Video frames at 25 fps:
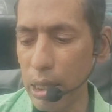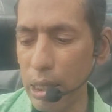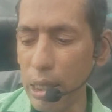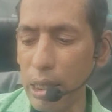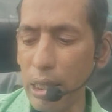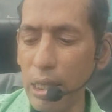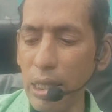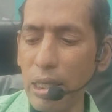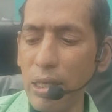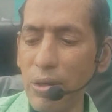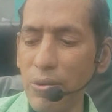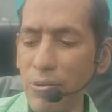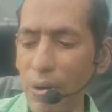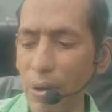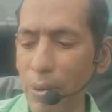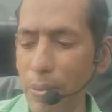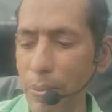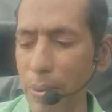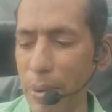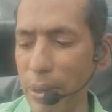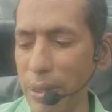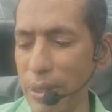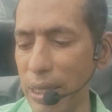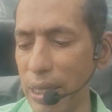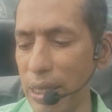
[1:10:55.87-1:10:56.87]
this is one
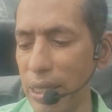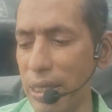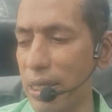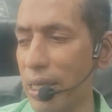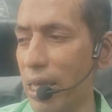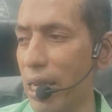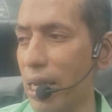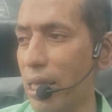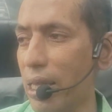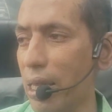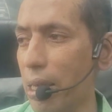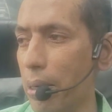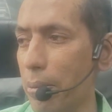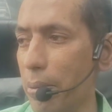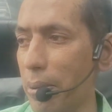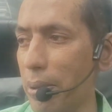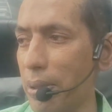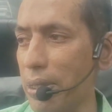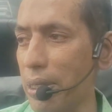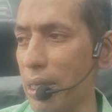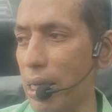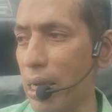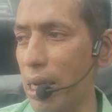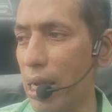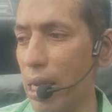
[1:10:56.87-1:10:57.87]
basal, this is another
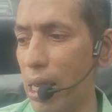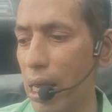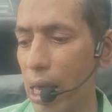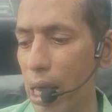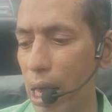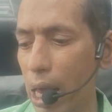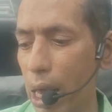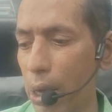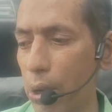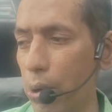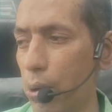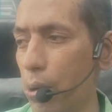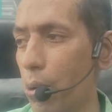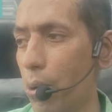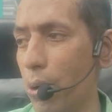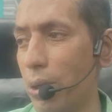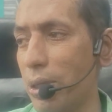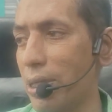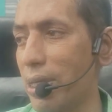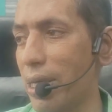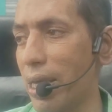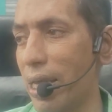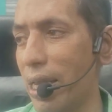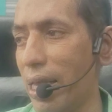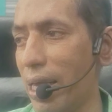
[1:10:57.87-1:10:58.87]
basal. I don't
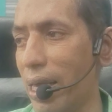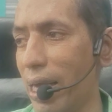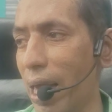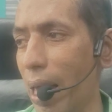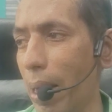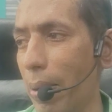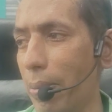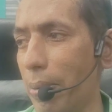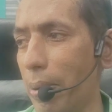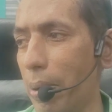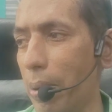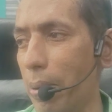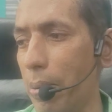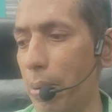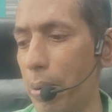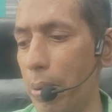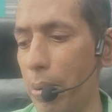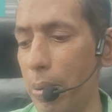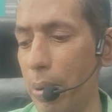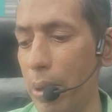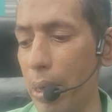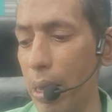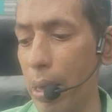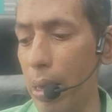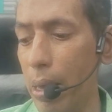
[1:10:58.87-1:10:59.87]
see any gap in it.
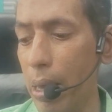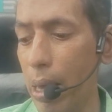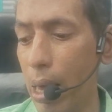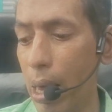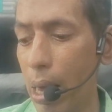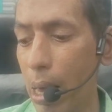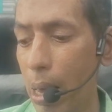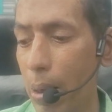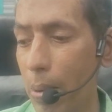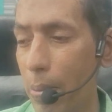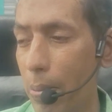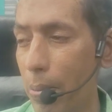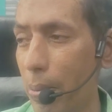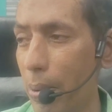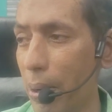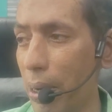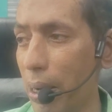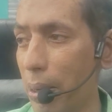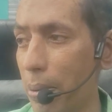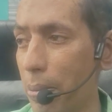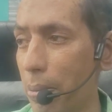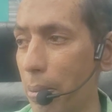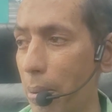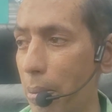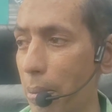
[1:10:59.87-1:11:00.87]
But
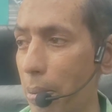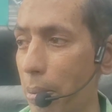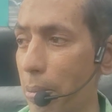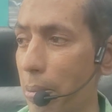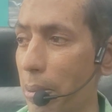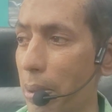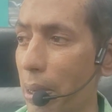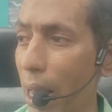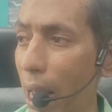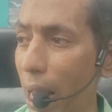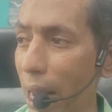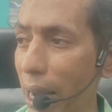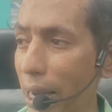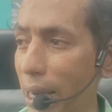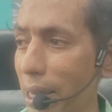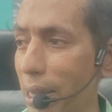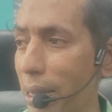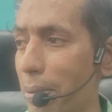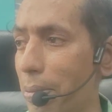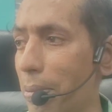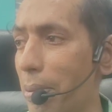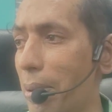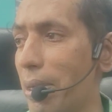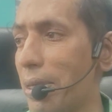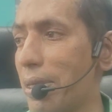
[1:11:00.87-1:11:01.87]
it may be behind the
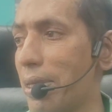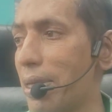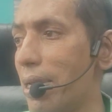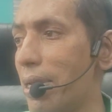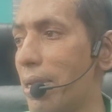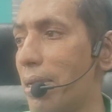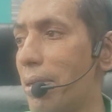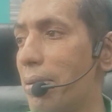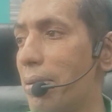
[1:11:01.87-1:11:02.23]
basal.